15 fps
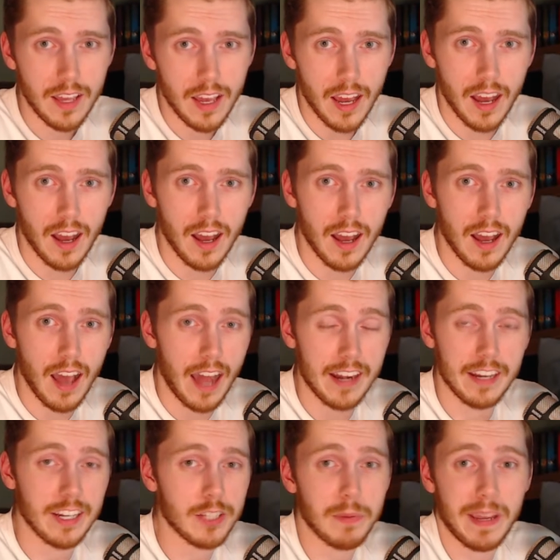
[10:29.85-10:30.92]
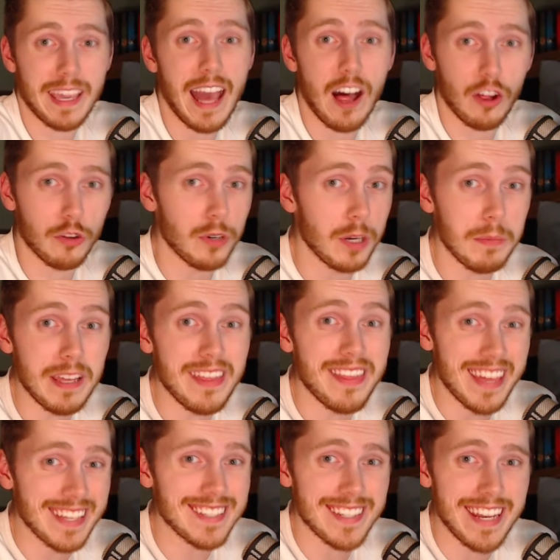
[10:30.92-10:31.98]
I didn't expect Calgary to be
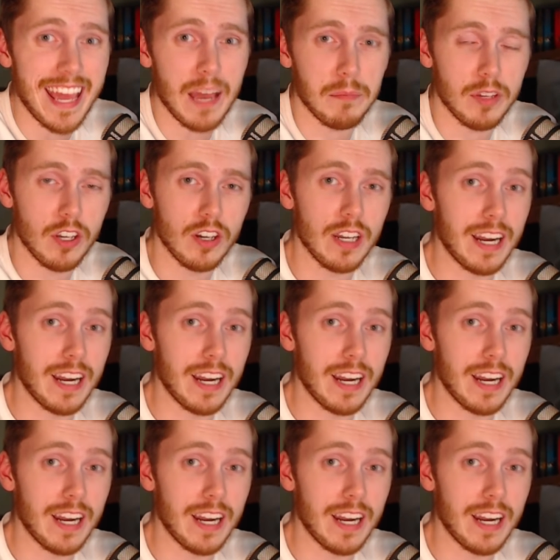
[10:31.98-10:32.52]
this damn good.